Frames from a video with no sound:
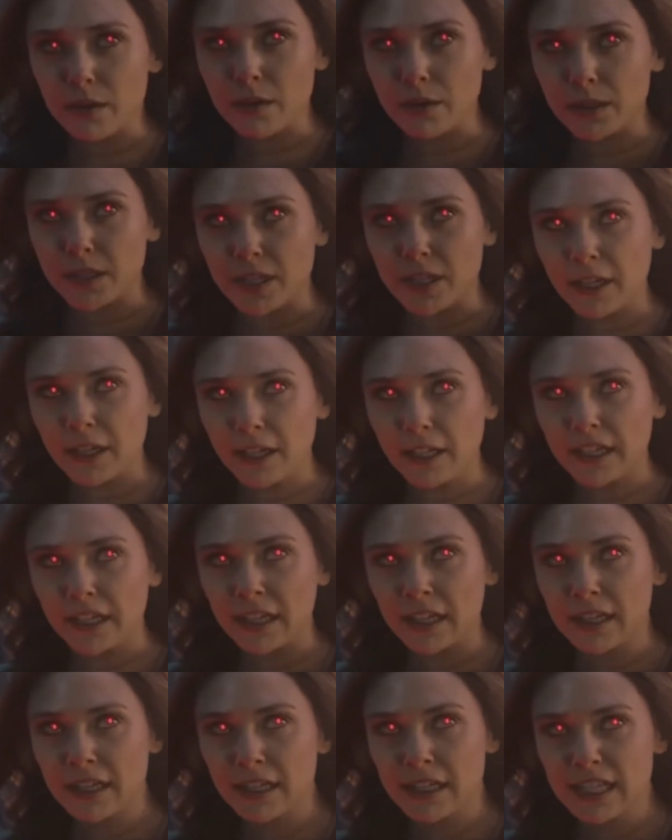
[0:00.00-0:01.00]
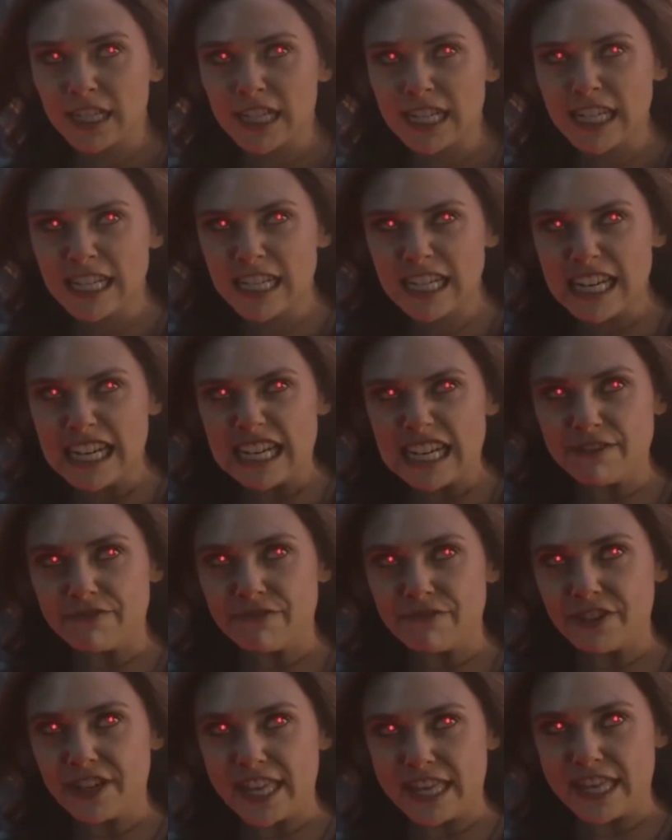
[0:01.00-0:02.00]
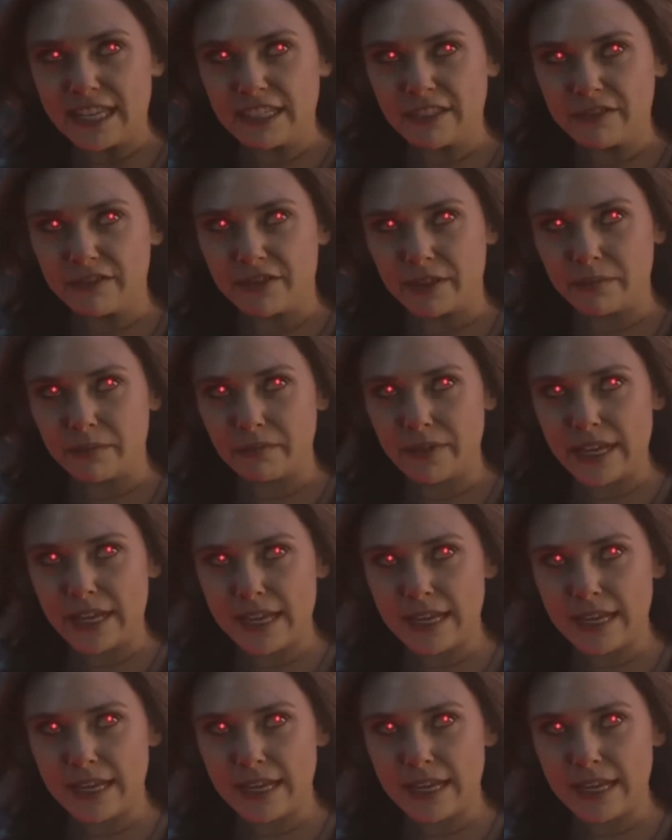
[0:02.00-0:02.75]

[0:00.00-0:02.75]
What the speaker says: Scarlet Witch's story. The events of these films are